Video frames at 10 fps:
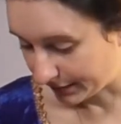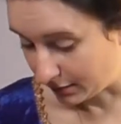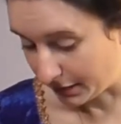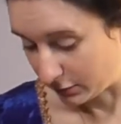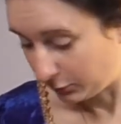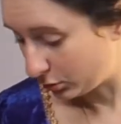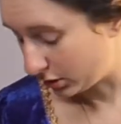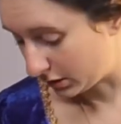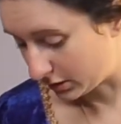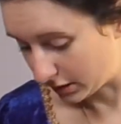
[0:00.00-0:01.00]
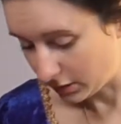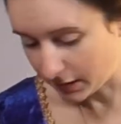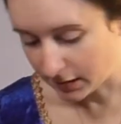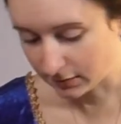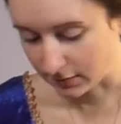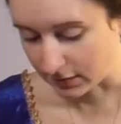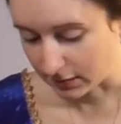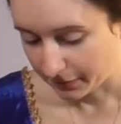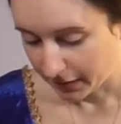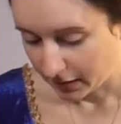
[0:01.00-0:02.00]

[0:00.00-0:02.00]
and about a fortnight ago I answered it,